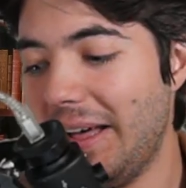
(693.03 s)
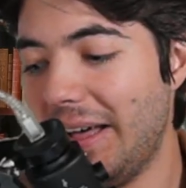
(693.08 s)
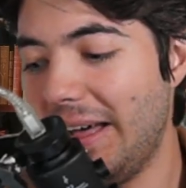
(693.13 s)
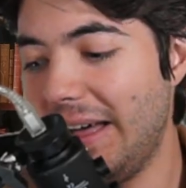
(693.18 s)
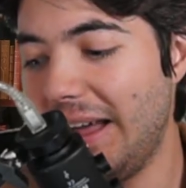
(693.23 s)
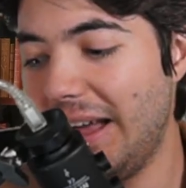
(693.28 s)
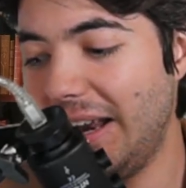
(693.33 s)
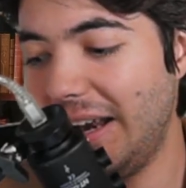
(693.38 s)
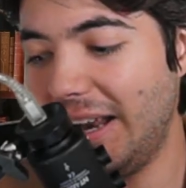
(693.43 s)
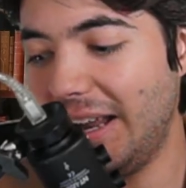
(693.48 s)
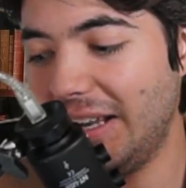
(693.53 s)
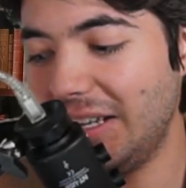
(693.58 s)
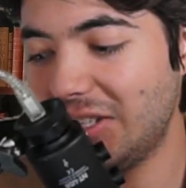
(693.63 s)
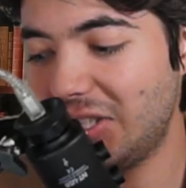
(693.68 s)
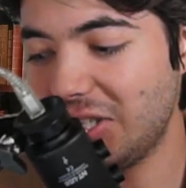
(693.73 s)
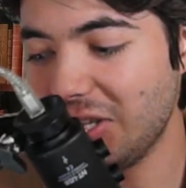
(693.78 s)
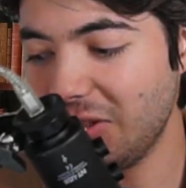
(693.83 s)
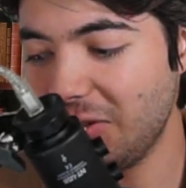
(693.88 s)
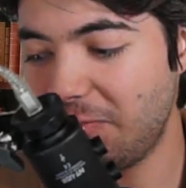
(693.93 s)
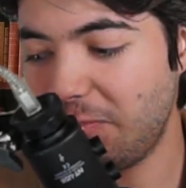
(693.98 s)
And
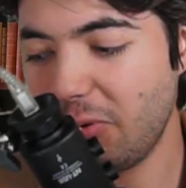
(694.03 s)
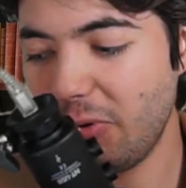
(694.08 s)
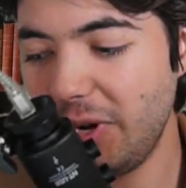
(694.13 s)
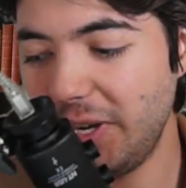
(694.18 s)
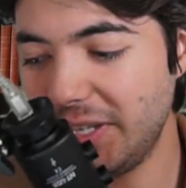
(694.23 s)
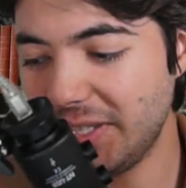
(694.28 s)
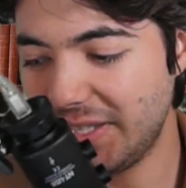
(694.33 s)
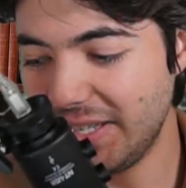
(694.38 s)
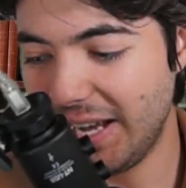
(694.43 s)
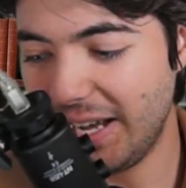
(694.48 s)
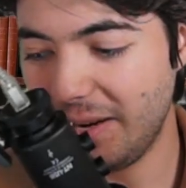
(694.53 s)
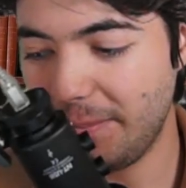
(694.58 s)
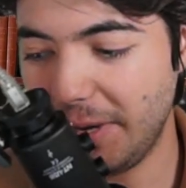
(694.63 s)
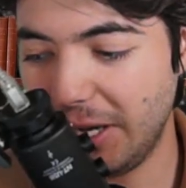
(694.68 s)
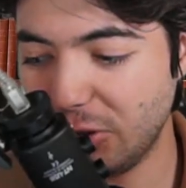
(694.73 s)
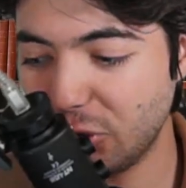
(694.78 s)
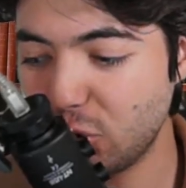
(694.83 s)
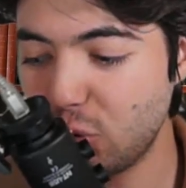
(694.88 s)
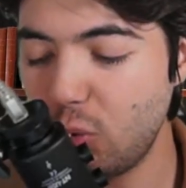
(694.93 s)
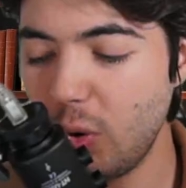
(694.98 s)
so the point is not
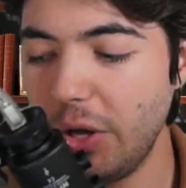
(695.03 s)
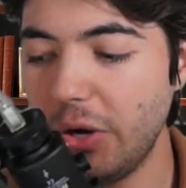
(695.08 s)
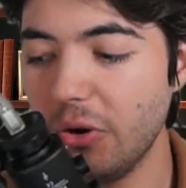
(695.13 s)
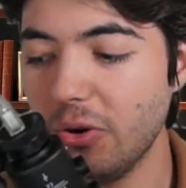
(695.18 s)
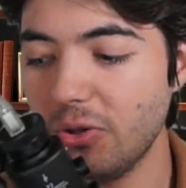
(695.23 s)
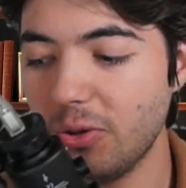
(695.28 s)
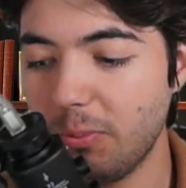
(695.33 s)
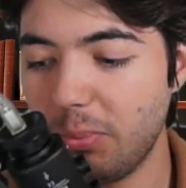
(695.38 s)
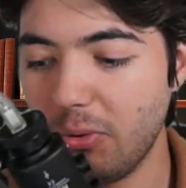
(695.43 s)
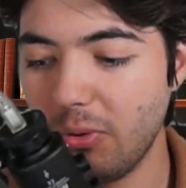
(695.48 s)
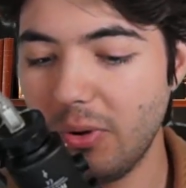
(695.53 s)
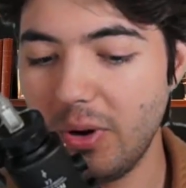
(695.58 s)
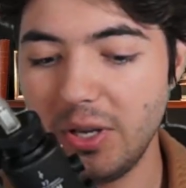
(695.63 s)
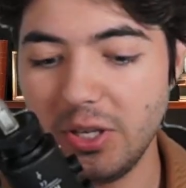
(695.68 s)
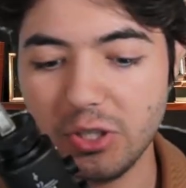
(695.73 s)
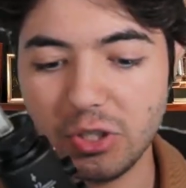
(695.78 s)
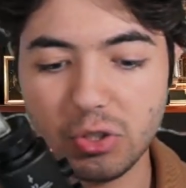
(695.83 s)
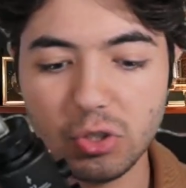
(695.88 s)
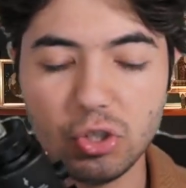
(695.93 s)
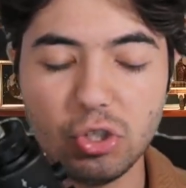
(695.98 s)
about Twitter. The point
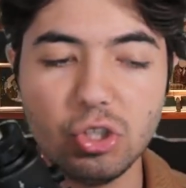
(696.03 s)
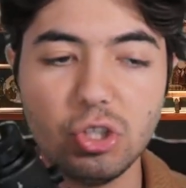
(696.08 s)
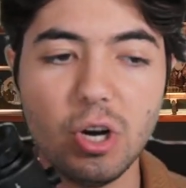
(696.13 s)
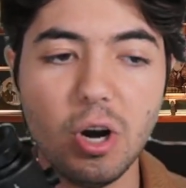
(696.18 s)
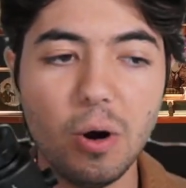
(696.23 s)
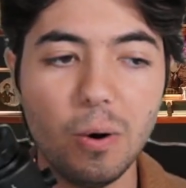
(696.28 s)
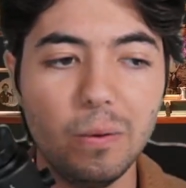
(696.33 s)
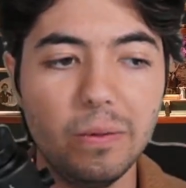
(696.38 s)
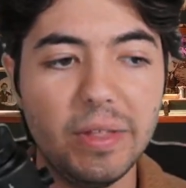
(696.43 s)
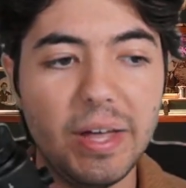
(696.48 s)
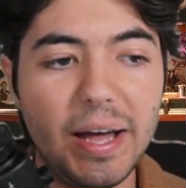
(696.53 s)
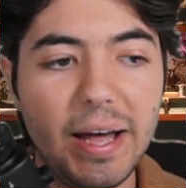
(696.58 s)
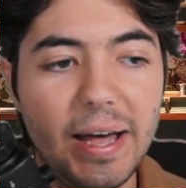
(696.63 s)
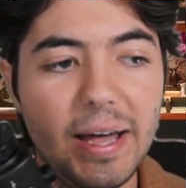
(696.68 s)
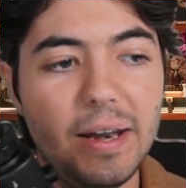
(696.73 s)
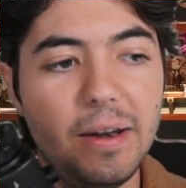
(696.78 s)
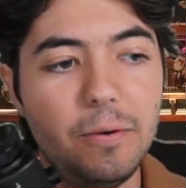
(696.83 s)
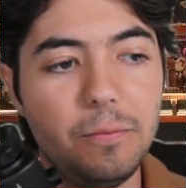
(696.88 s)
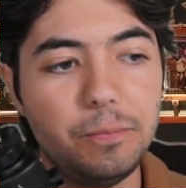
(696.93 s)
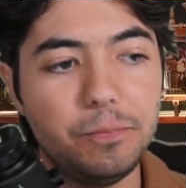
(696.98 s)
is to show that